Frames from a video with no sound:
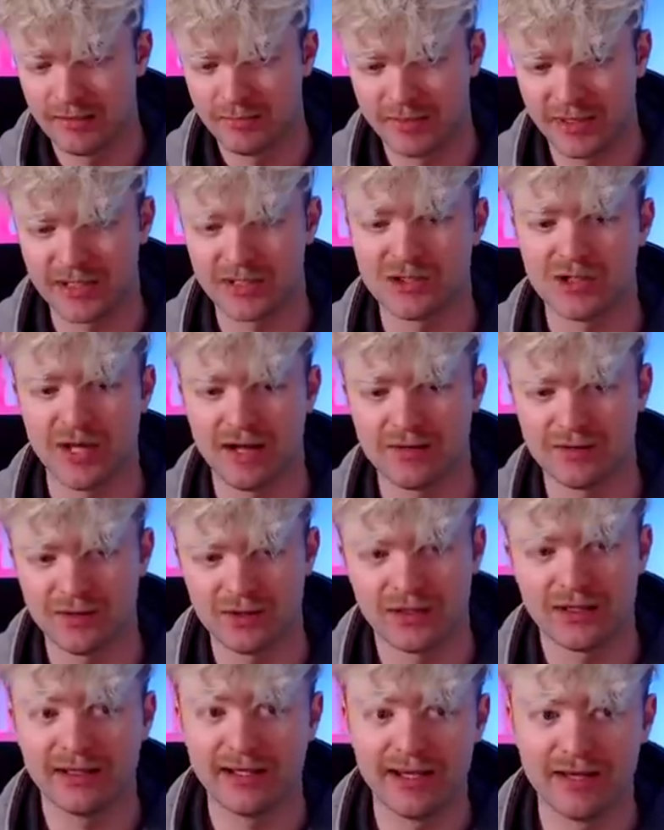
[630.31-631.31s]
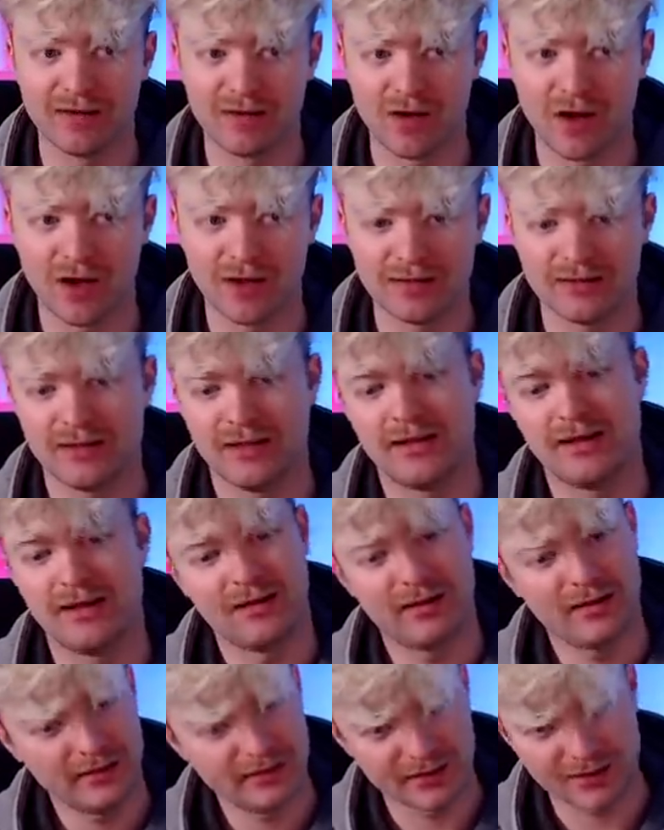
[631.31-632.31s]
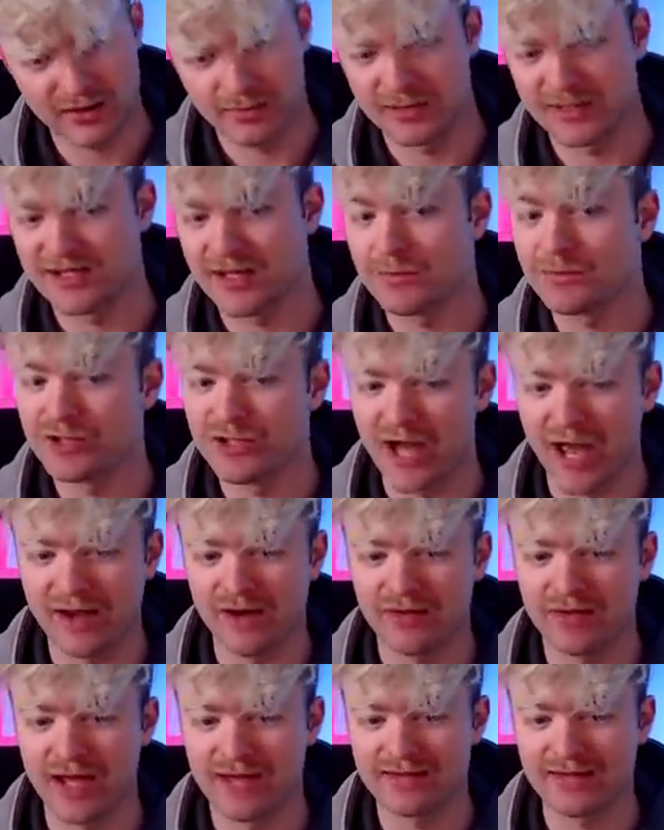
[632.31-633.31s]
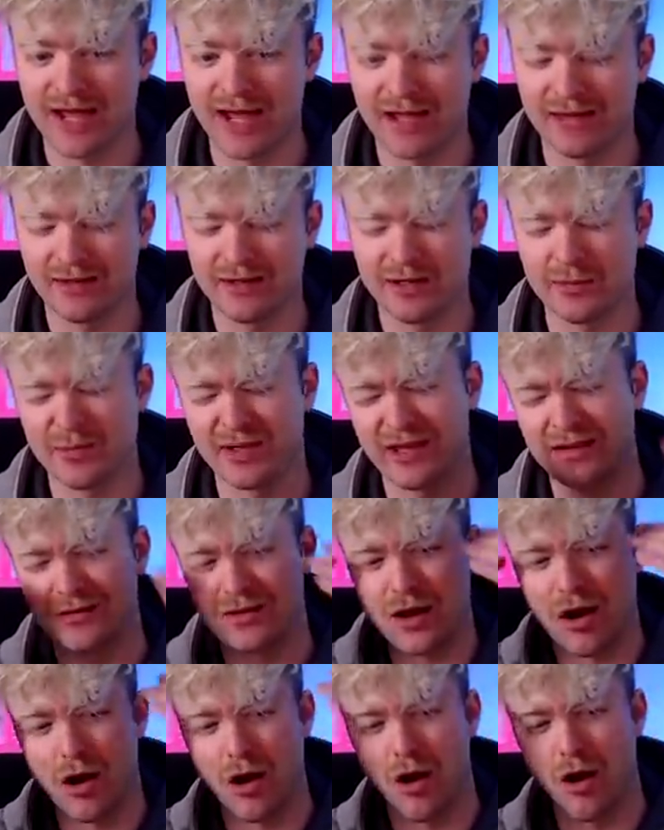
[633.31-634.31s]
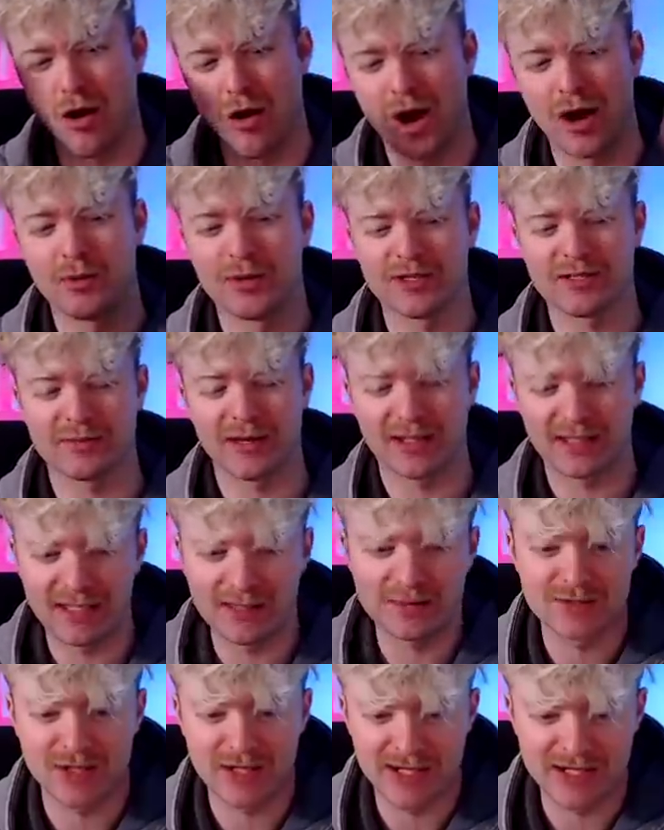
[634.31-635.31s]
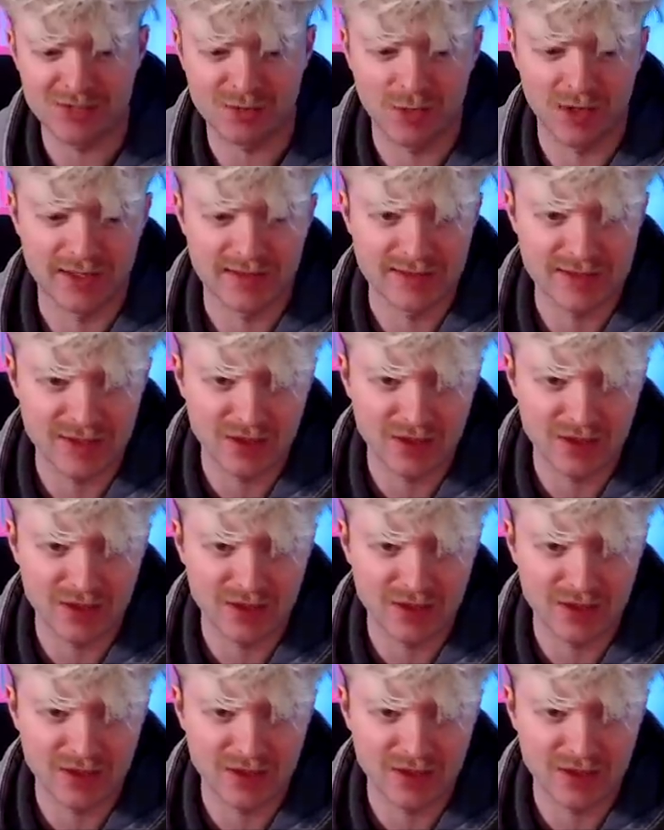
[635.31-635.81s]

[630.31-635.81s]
But in general, later on, there's gonna be some check on that diagonal, and you'll be like, no, I wish my king was on H1.